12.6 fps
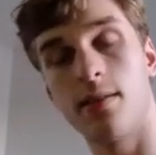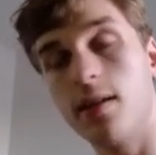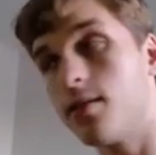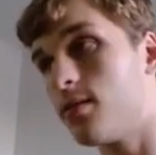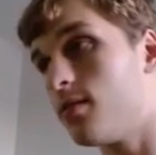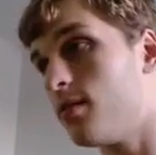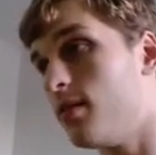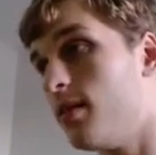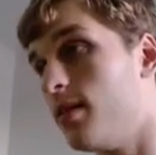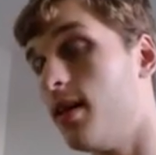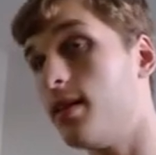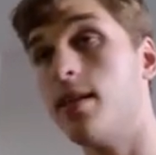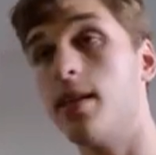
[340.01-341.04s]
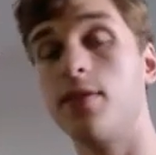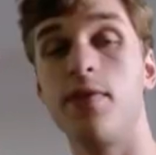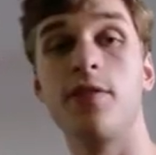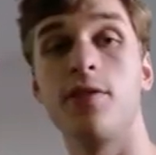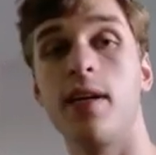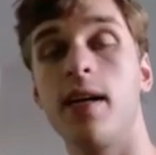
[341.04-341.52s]
So that's, that's a nice
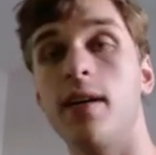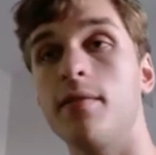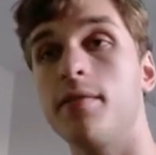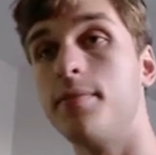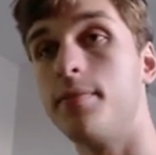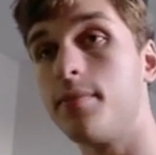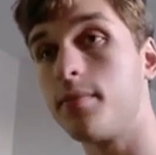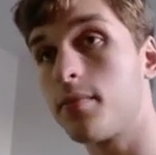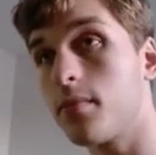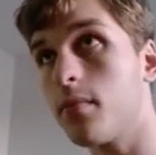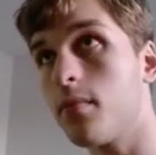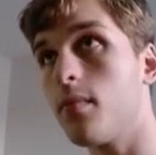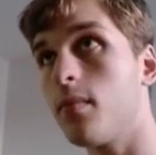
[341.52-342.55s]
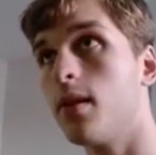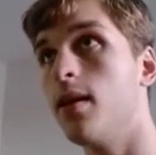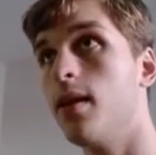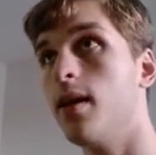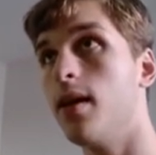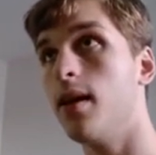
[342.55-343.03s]
feature to have.
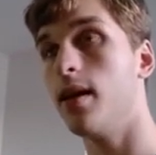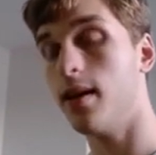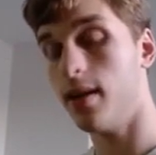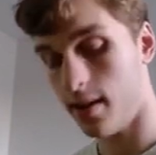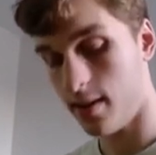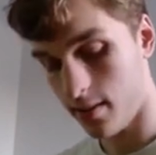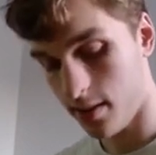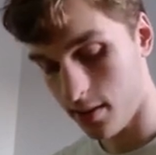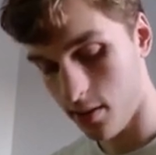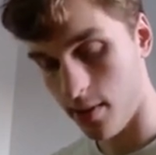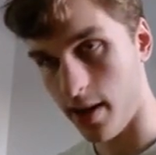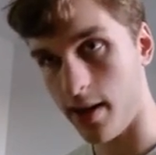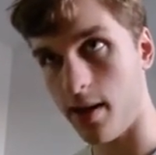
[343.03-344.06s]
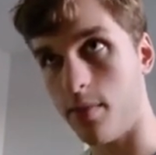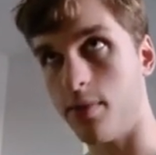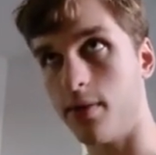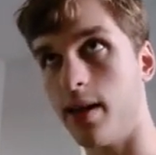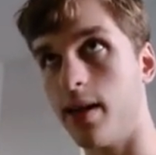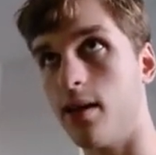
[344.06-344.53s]
And let's go ahead and
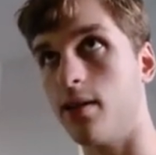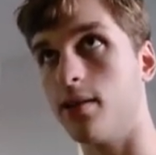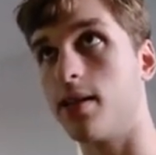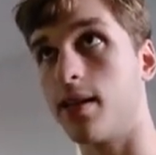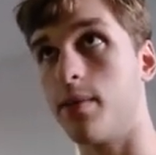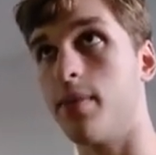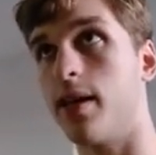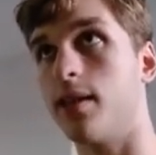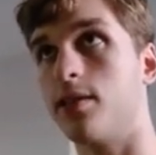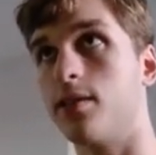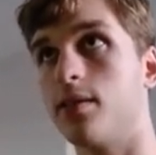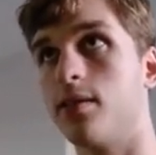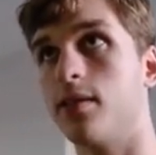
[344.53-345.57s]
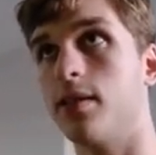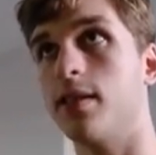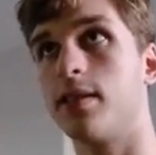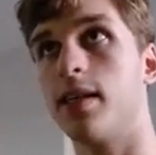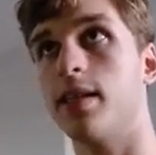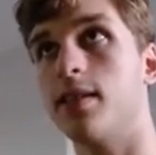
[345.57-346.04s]
apply our second patch. In
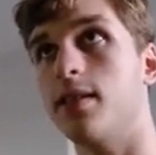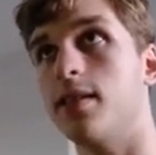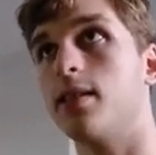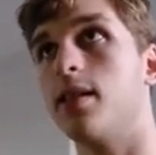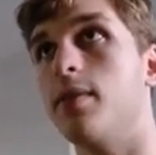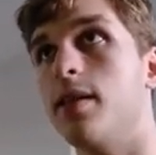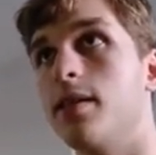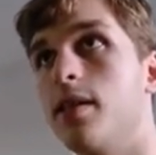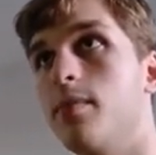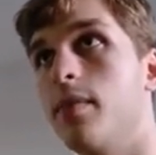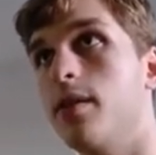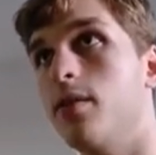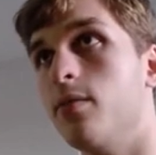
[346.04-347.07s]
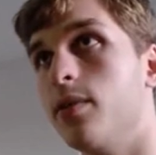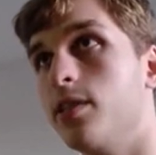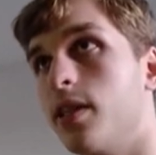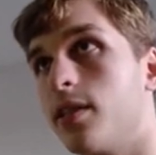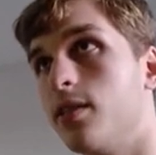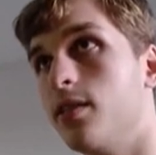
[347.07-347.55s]
this case, this is going to be dmenu
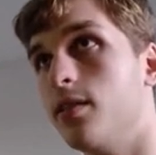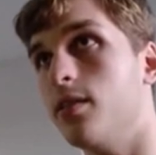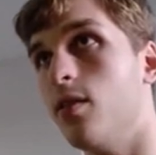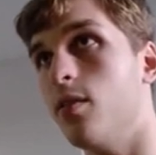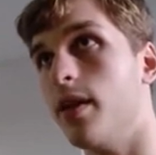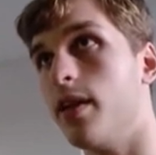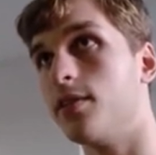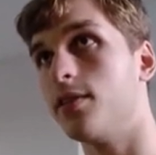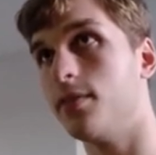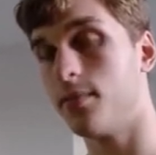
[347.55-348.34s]
reject no match.